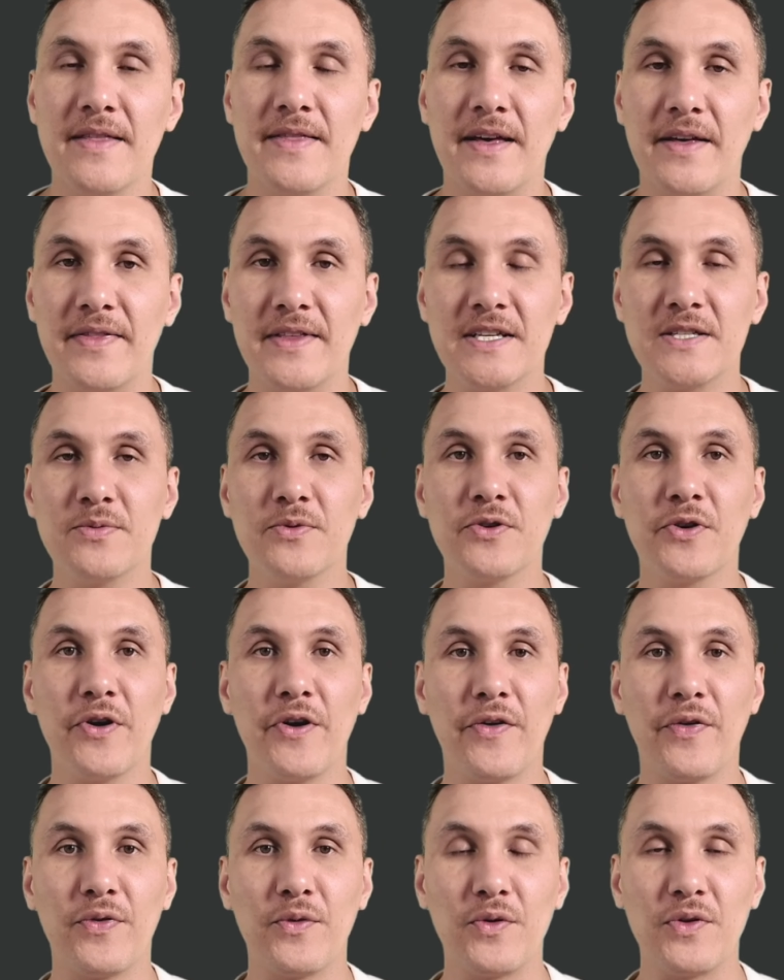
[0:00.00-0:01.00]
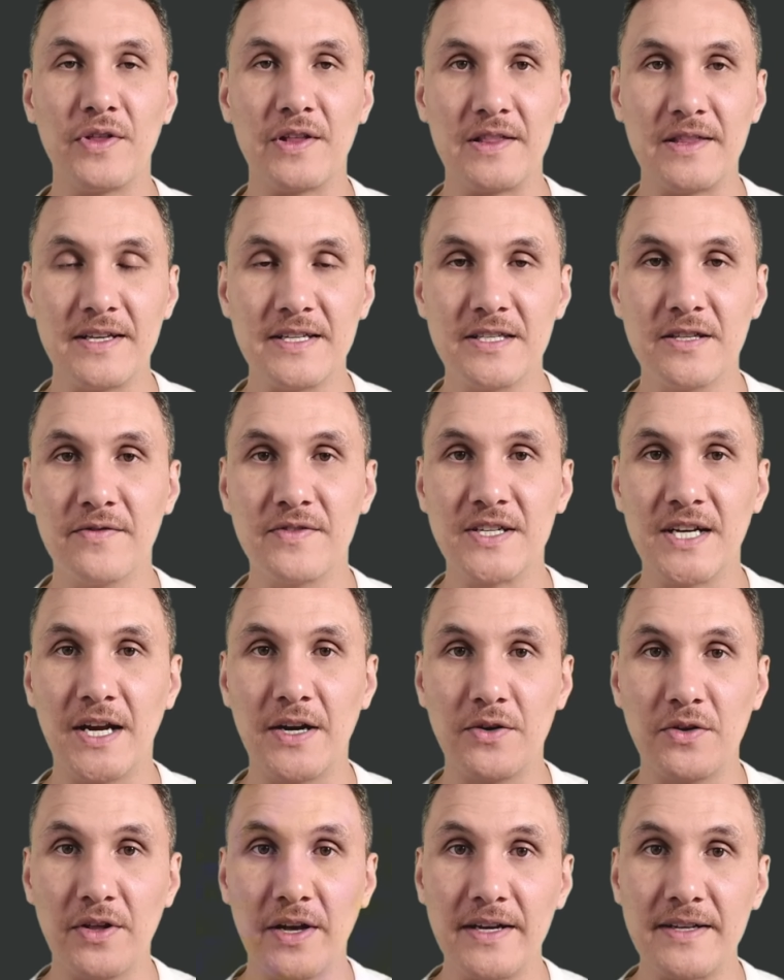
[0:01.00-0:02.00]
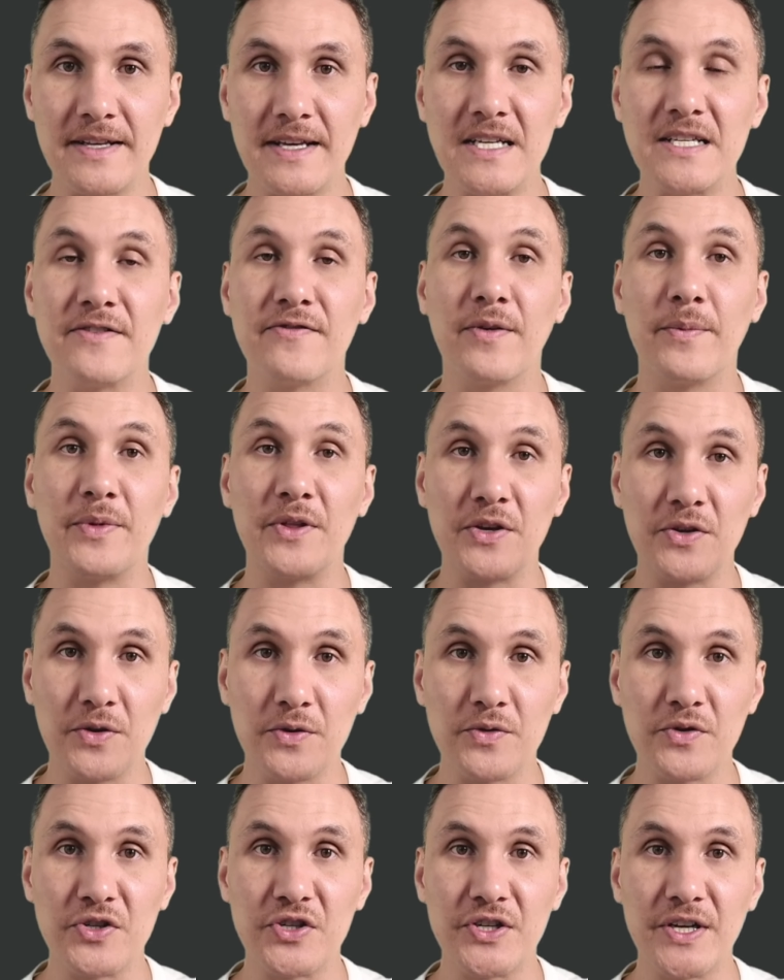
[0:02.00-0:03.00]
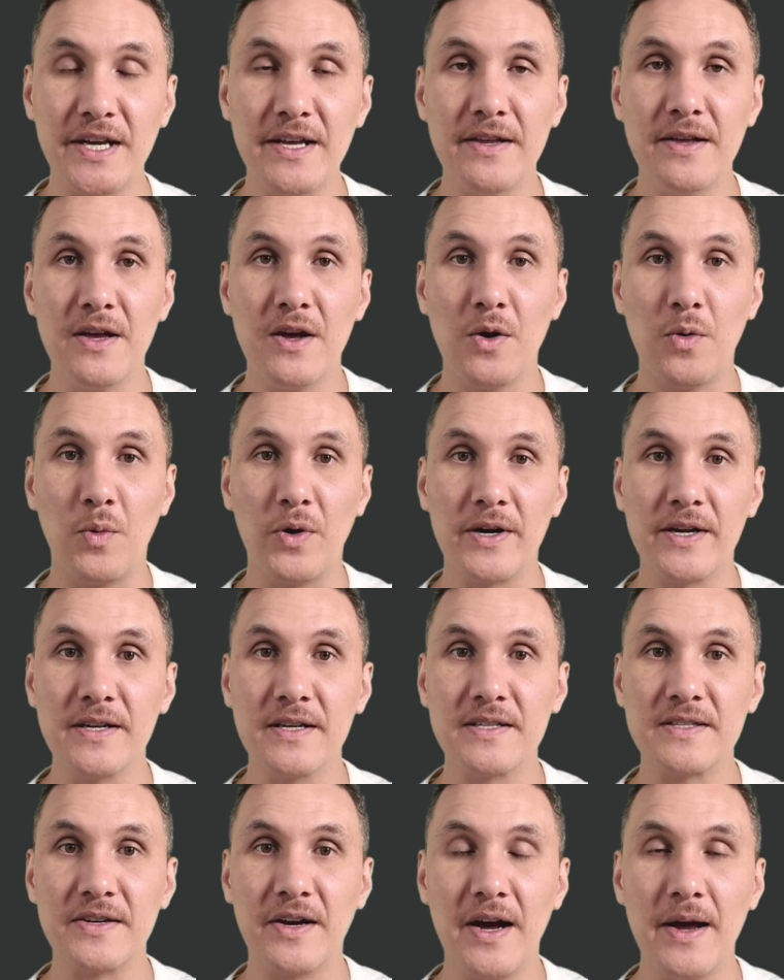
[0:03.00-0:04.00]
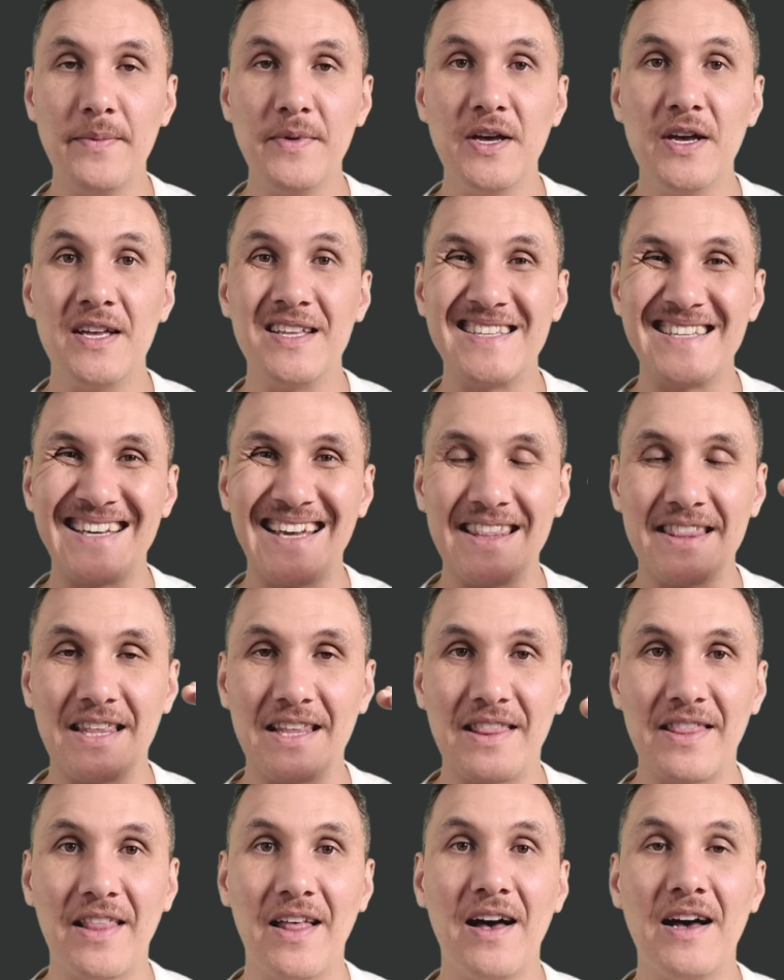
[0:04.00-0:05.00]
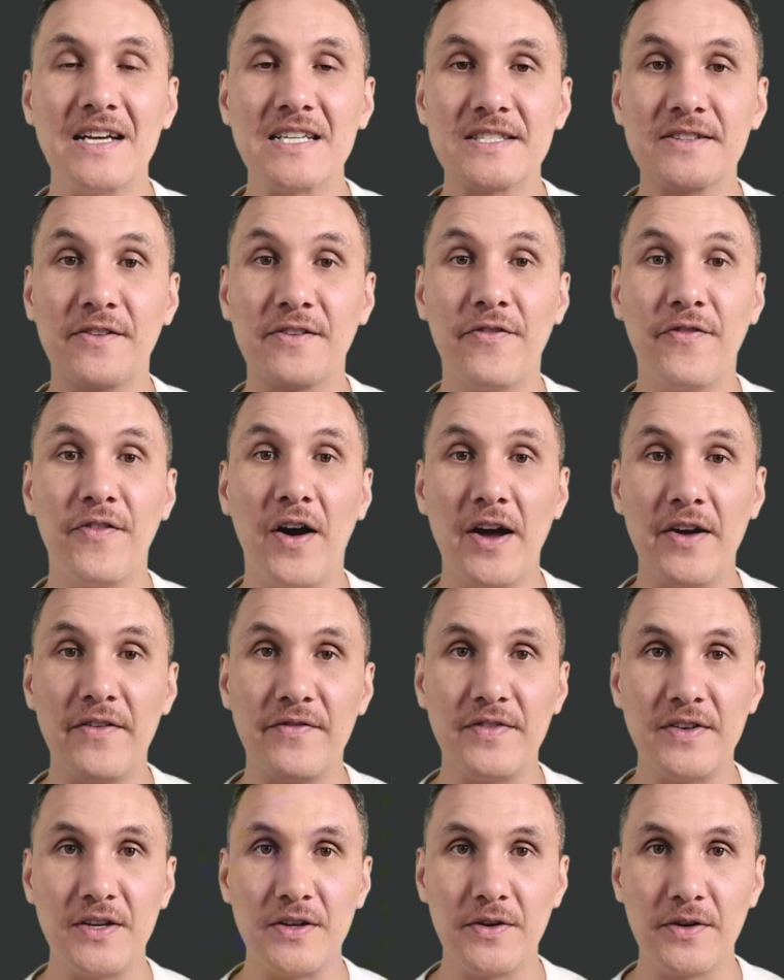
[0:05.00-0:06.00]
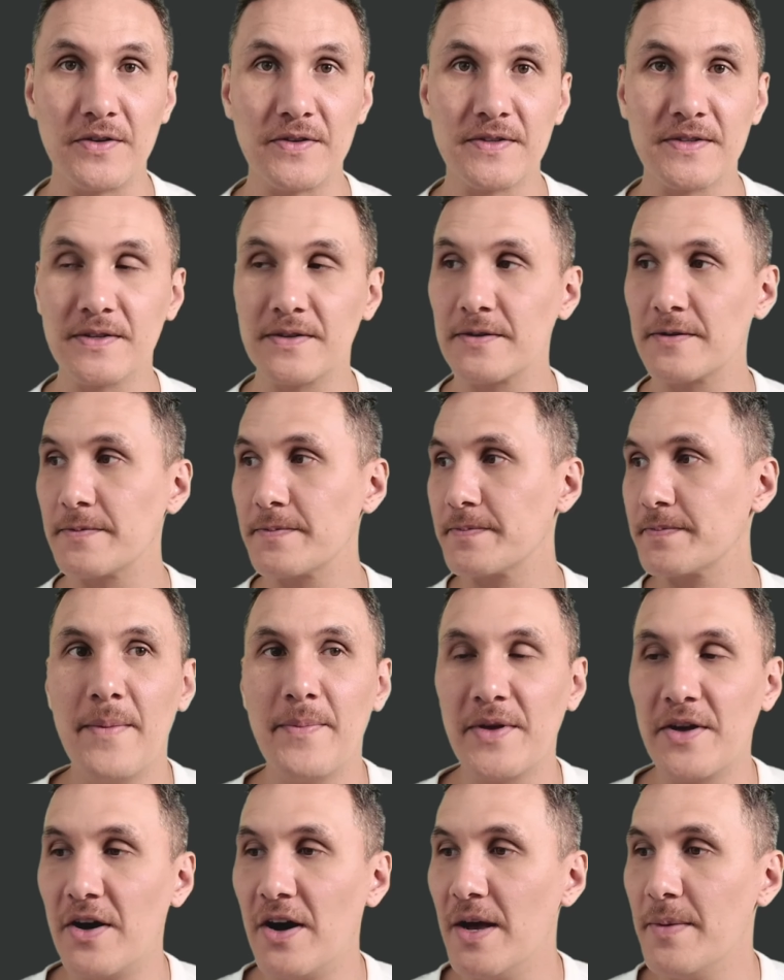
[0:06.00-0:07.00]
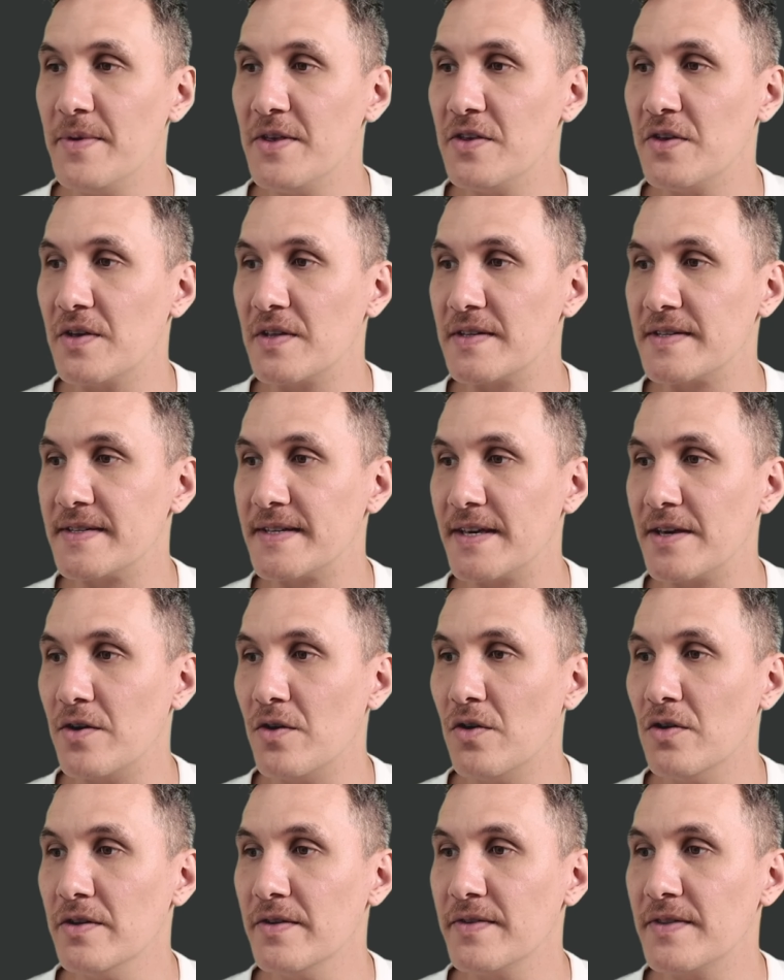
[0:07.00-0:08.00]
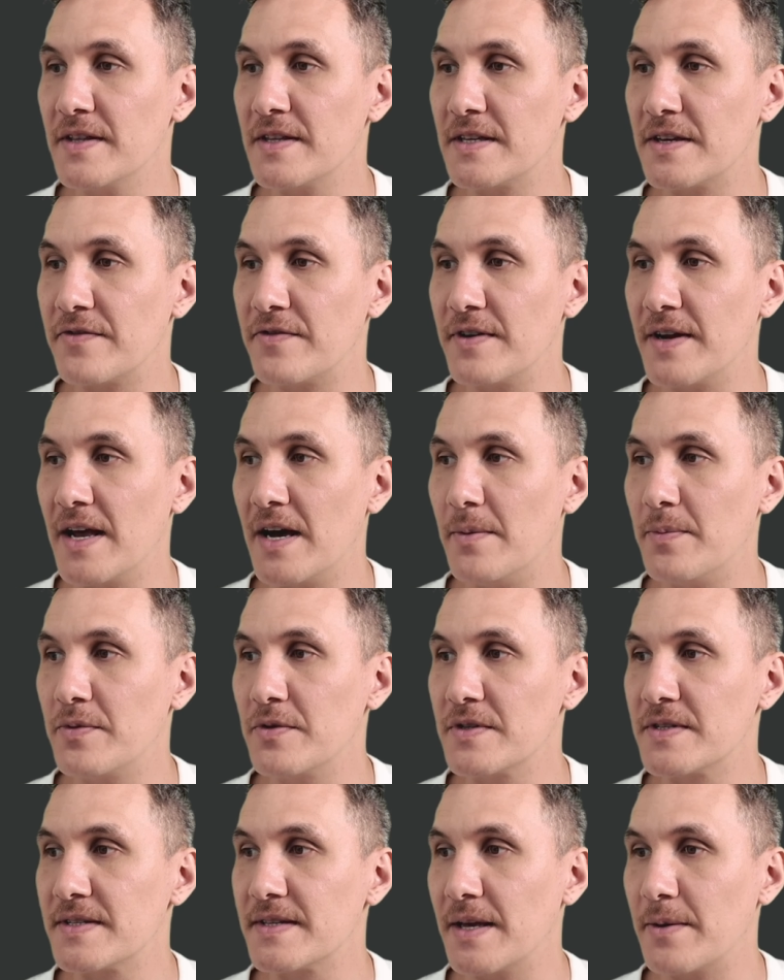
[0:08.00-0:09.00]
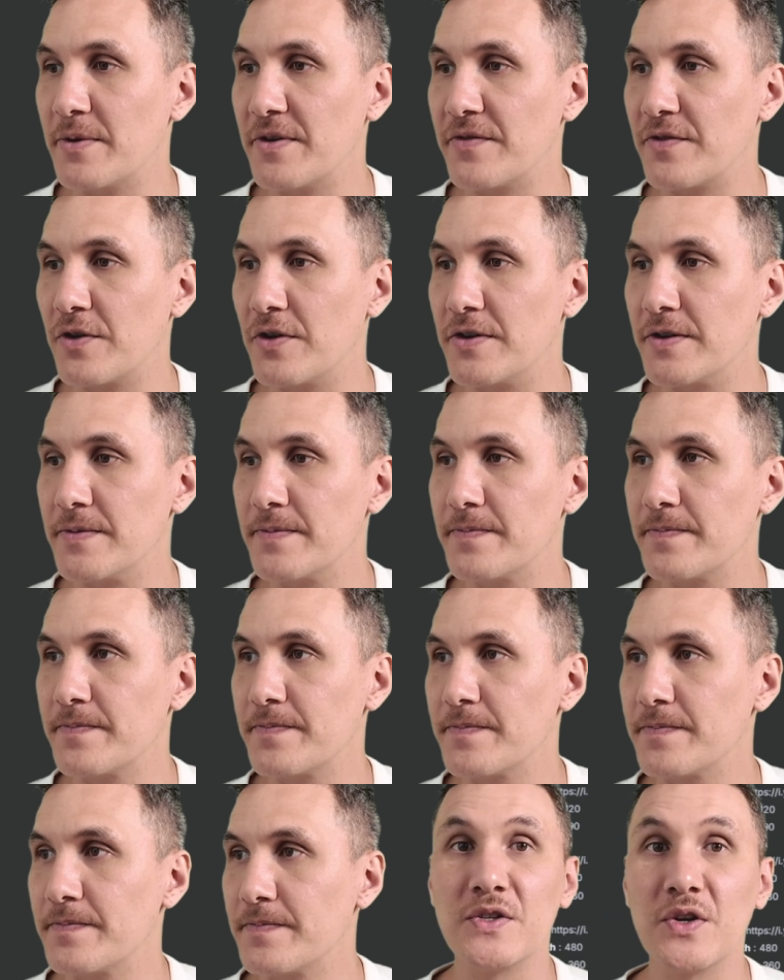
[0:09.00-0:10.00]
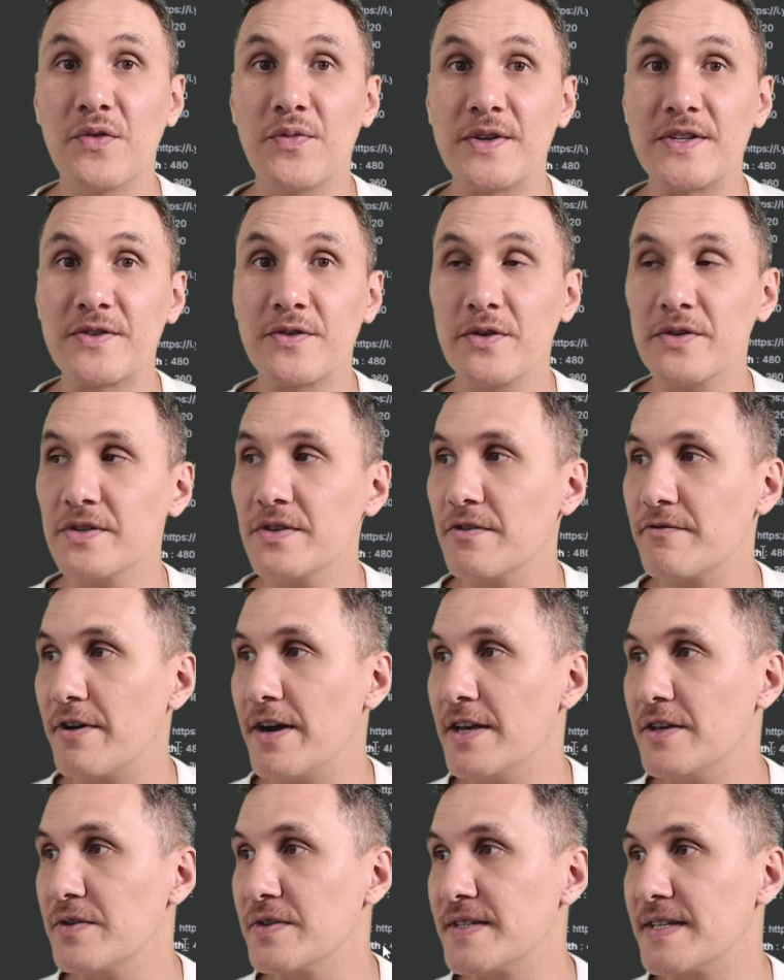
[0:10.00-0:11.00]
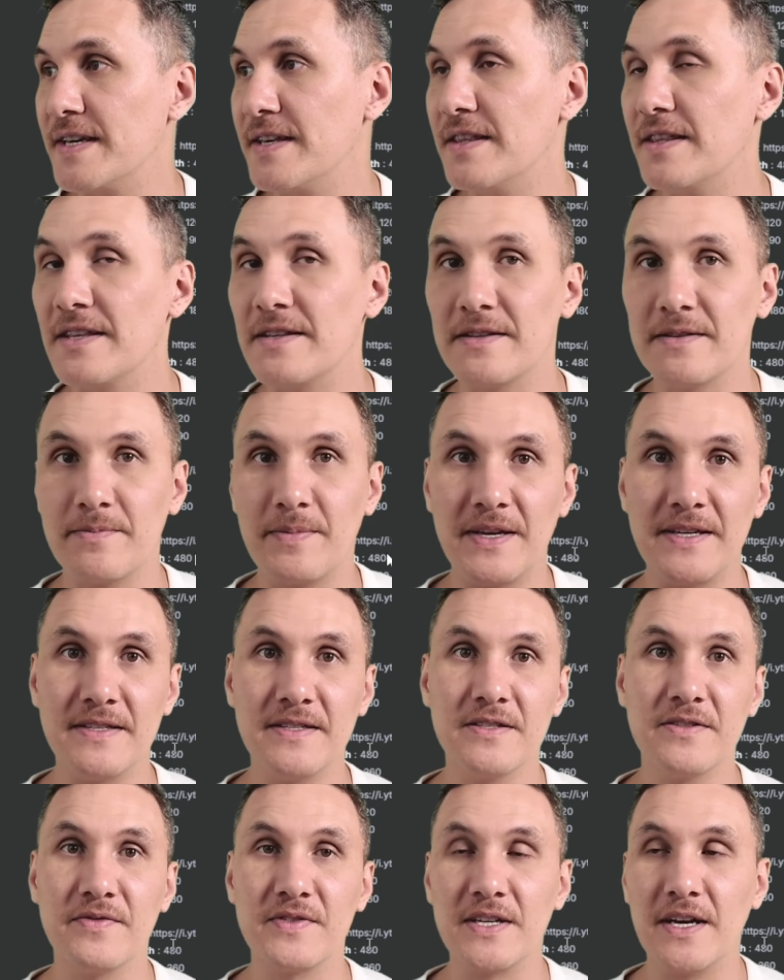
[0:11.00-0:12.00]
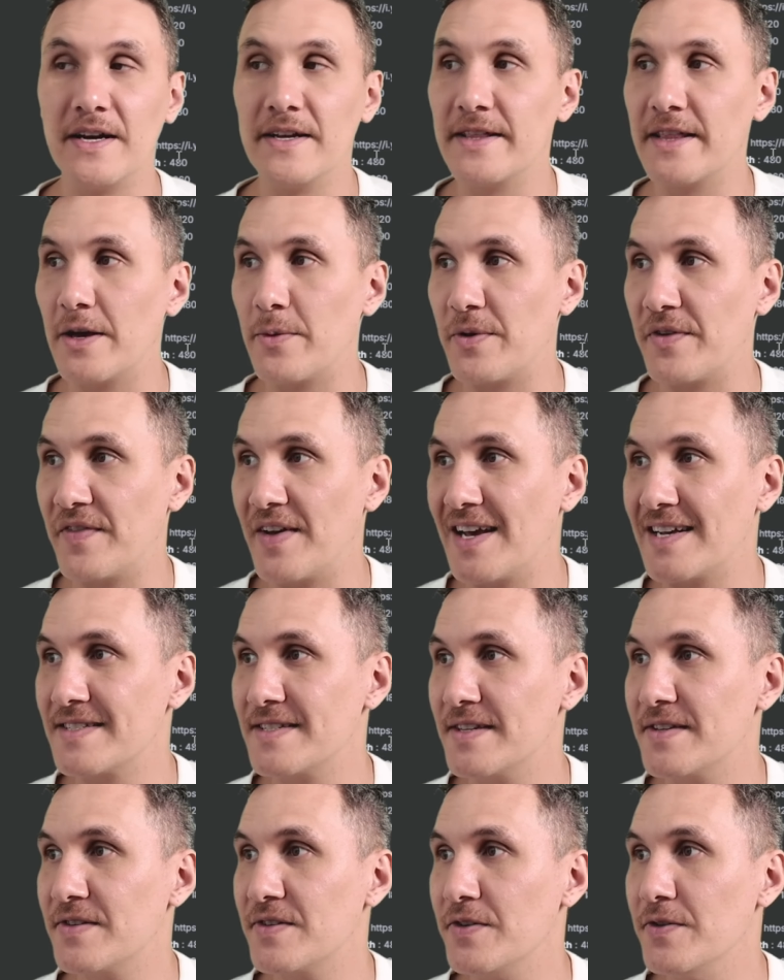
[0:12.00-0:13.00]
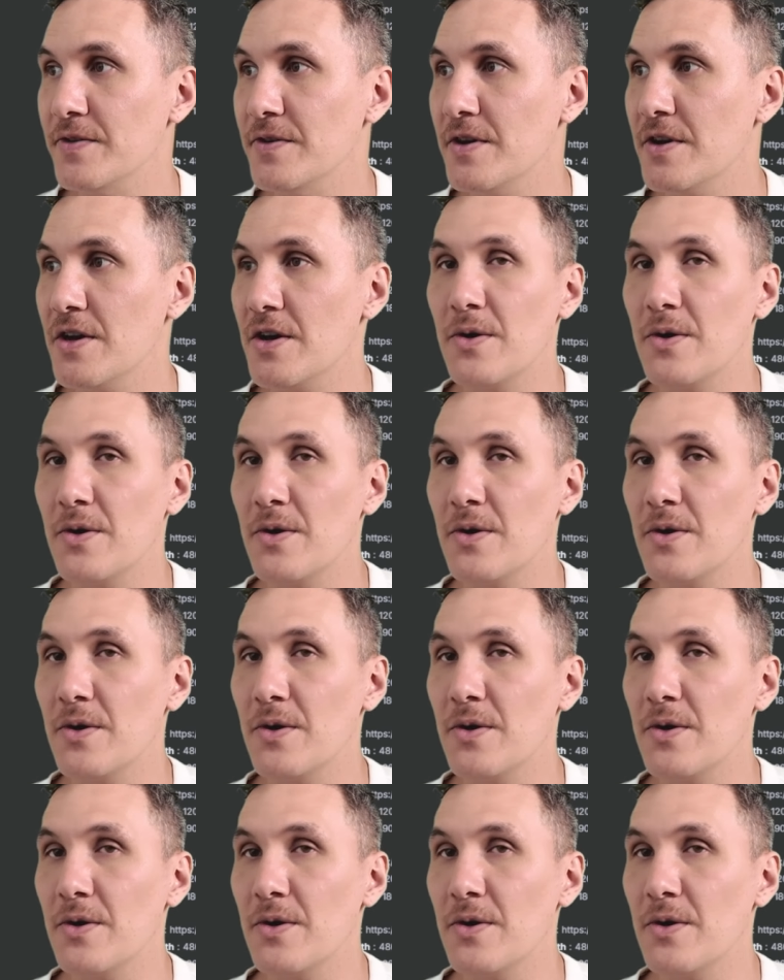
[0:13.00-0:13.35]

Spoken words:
Now this will go through the list of channel IDs from the Google Sheet one at a time to get the last 5 videos. And behind me, you can see all of the different outputs that we've gotten. So if we scroll to the right, you'll see the pieces of data that we have access to.